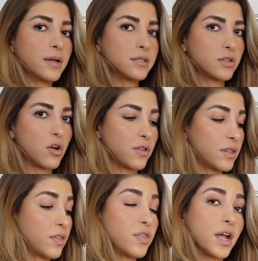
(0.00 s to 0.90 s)
It's on
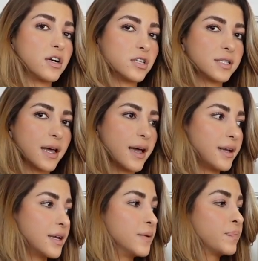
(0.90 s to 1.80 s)
the thicker
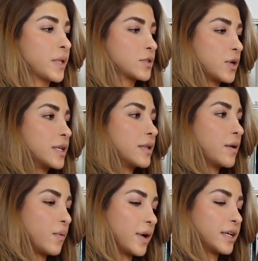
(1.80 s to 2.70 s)
side, so
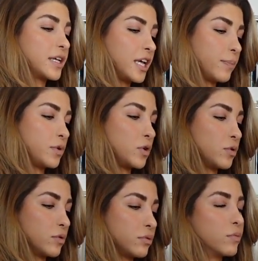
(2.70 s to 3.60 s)
it will keep
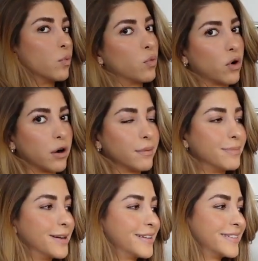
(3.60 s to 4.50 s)
you
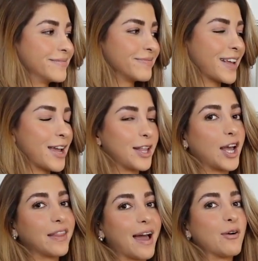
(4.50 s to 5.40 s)
warm.
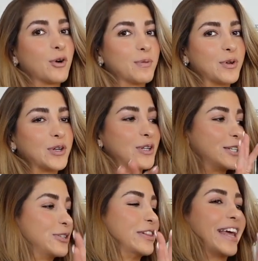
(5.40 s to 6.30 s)
Not that warm though. You
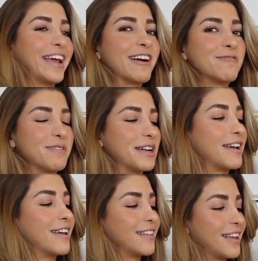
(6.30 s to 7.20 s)
need to layer, but
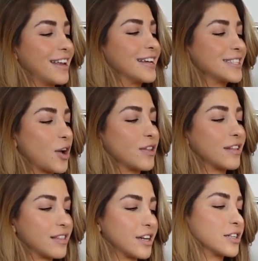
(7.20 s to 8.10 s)
it is on the
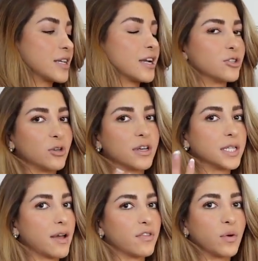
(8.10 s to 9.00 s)
thicker side, so you can
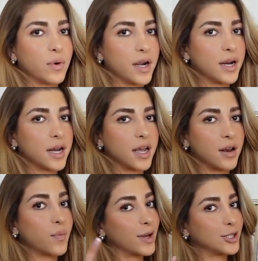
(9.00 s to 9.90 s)
definitely wear it
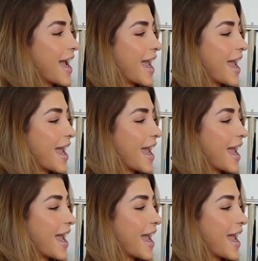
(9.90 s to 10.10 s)
in winter.